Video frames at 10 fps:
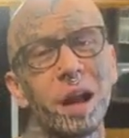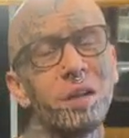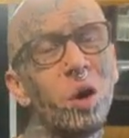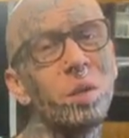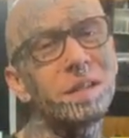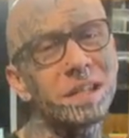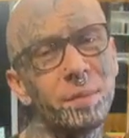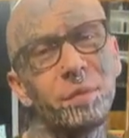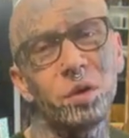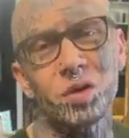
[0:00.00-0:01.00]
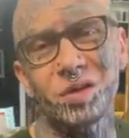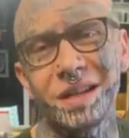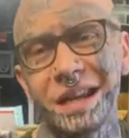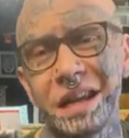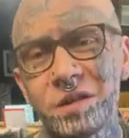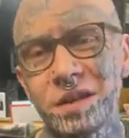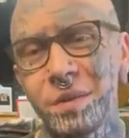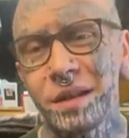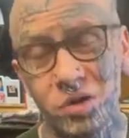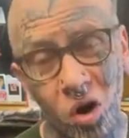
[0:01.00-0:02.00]
And I know that some of you just need to hear
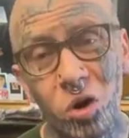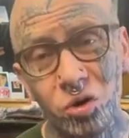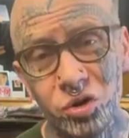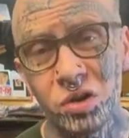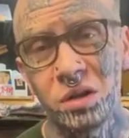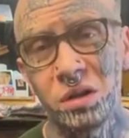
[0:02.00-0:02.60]
something that's harsh.